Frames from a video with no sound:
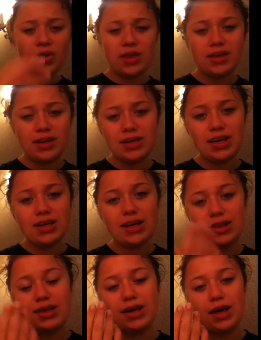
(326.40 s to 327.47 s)
and then again,
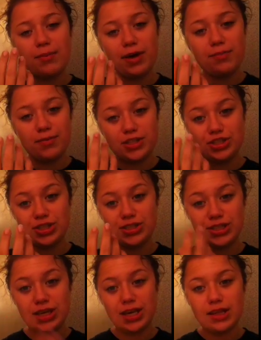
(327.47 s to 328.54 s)
I think I might be just
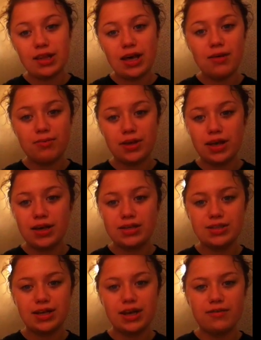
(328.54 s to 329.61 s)
saying that
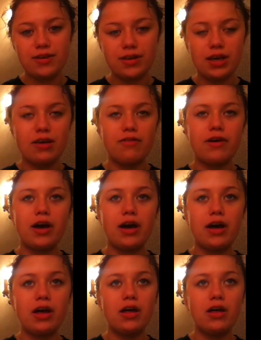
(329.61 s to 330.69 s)
because I feel like if
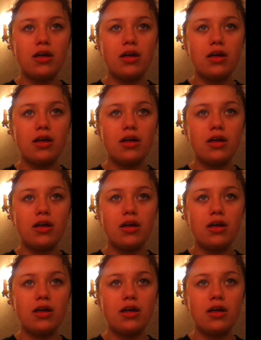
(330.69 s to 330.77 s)
I